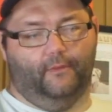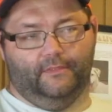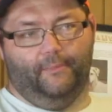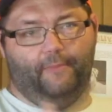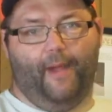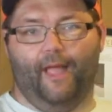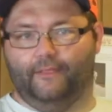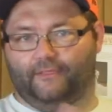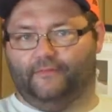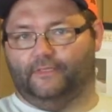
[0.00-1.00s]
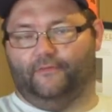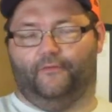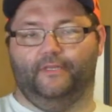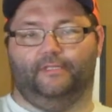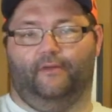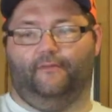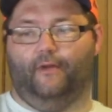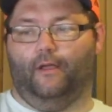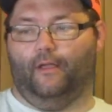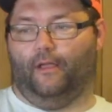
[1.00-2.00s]
Well, there's a big pile of stuff that said free stuff
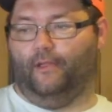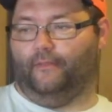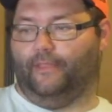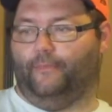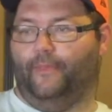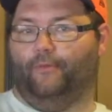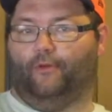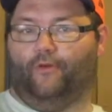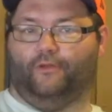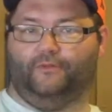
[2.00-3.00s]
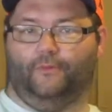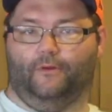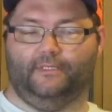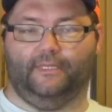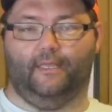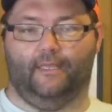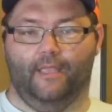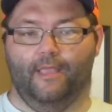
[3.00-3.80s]
that the people across from her was selling.